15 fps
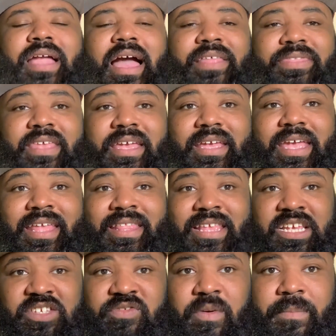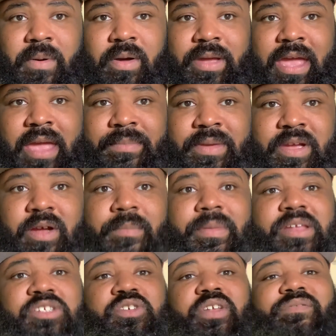I think in this football game here,
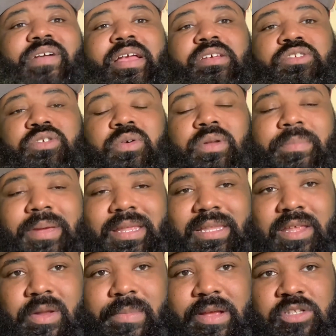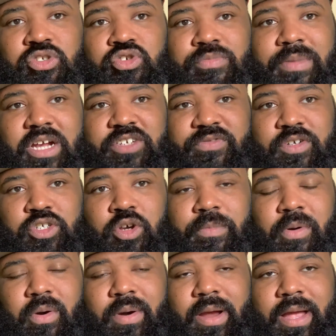Minnesota Vikings are going to be a little bit too much for Joe
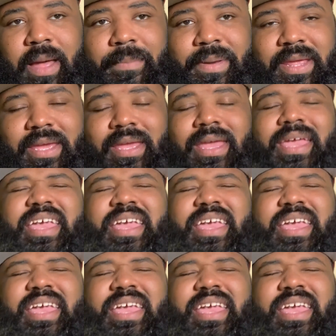Burrow and company.